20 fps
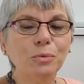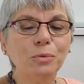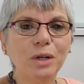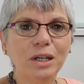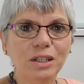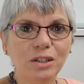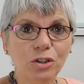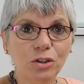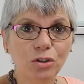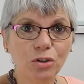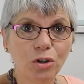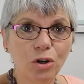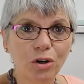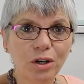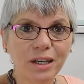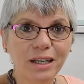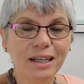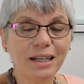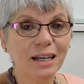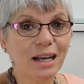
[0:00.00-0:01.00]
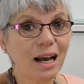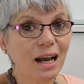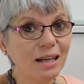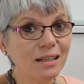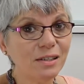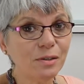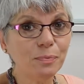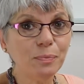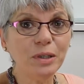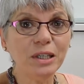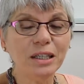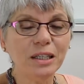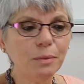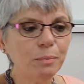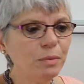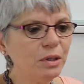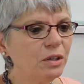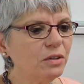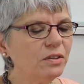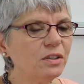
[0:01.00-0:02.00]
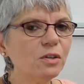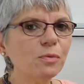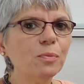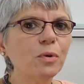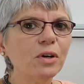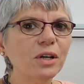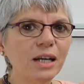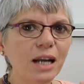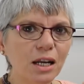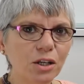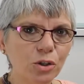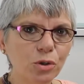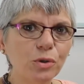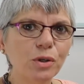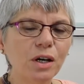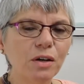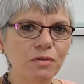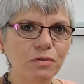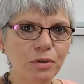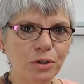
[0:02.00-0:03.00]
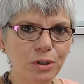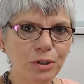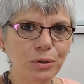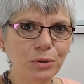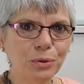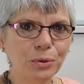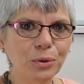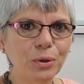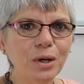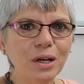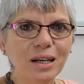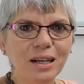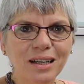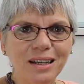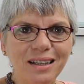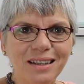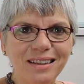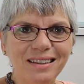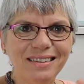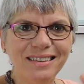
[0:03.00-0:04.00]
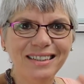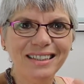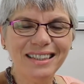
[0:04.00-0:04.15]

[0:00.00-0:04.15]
when talking and speaking because it's more natural for you the